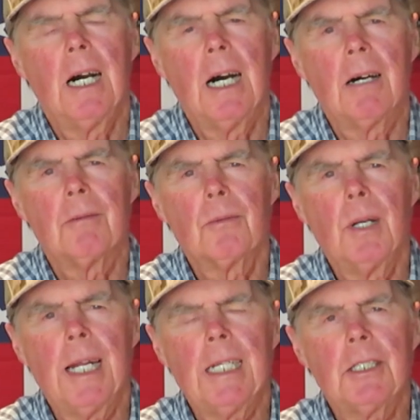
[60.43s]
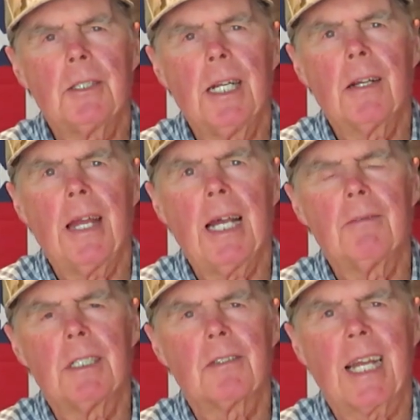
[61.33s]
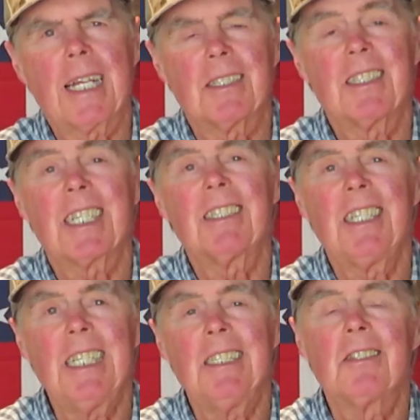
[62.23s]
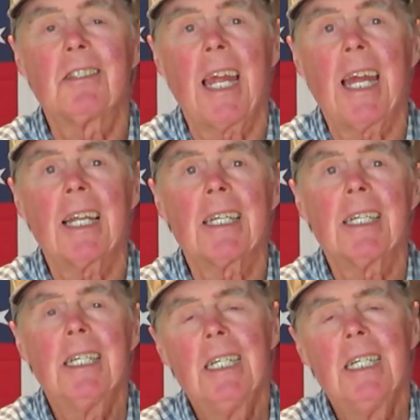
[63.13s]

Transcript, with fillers: uh, range there, they have, it's like a 16 stand.